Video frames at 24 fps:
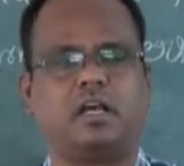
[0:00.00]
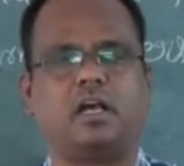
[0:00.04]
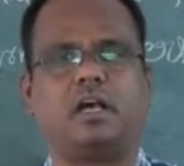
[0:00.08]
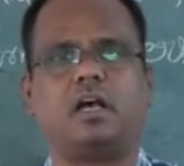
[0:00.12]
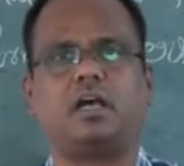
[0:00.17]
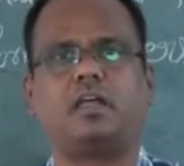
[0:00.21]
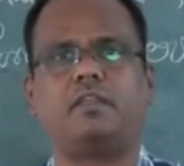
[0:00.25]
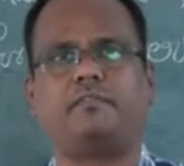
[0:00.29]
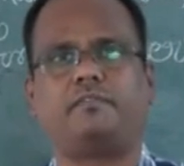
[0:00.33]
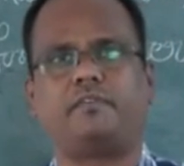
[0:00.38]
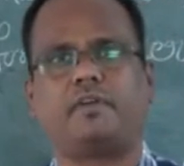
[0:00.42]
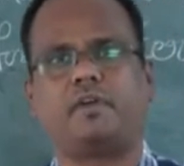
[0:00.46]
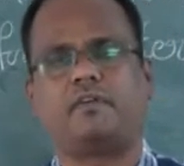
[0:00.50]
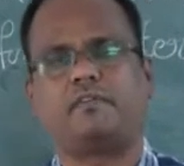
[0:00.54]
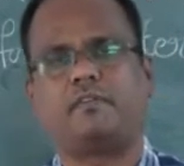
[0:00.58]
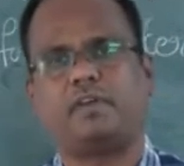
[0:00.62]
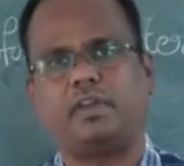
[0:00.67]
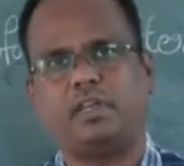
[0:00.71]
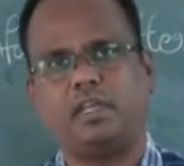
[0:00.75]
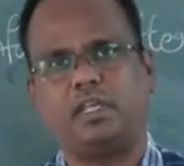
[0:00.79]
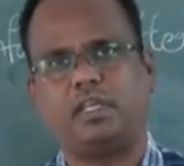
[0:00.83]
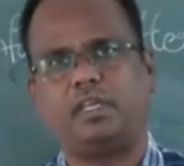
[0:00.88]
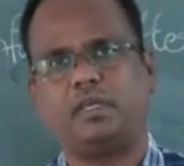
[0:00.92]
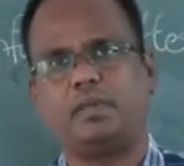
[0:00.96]
or if we have
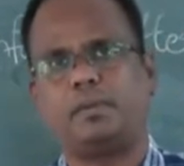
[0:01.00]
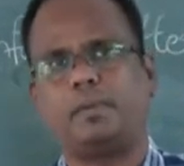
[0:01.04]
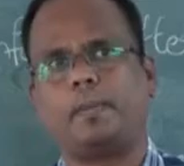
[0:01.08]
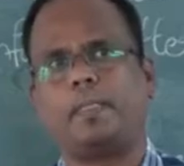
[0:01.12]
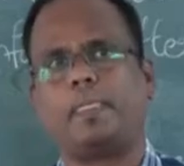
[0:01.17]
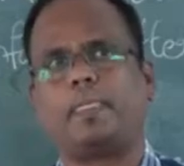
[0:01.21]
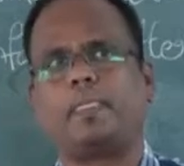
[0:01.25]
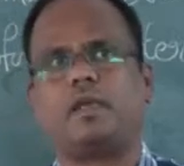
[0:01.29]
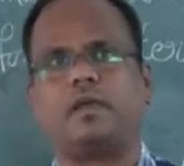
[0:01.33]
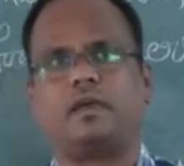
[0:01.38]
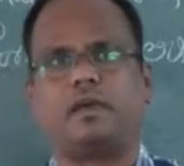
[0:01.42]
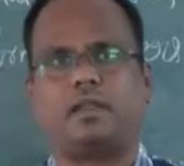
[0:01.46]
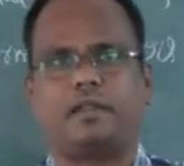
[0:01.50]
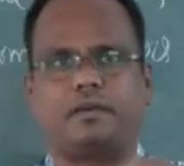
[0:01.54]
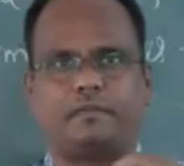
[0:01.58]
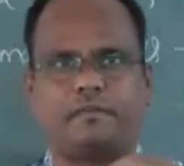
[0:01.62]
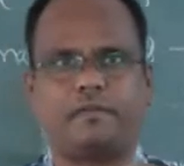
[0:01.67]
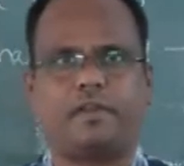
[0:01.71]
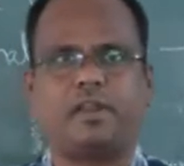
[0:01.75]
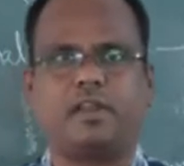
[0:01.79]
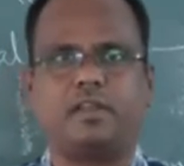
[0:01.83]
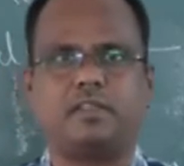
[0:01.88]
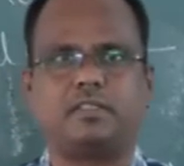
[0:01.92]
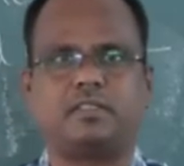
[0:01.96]
any
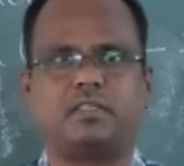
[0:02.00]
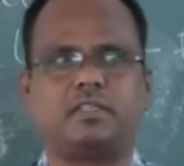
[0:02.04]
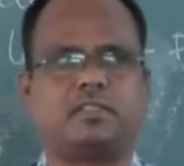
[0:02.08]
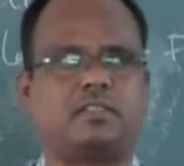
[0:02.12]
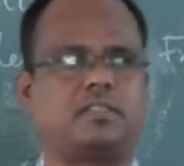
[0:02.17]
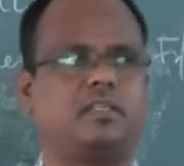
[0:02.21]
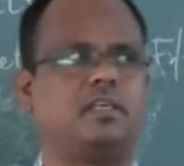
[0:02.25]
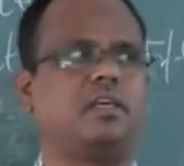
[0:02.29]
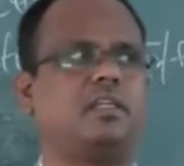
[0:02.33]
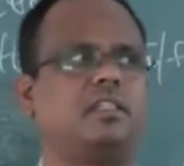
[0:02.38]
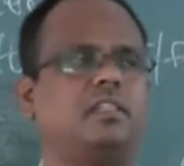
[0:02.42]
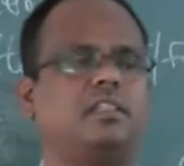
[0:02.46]
references,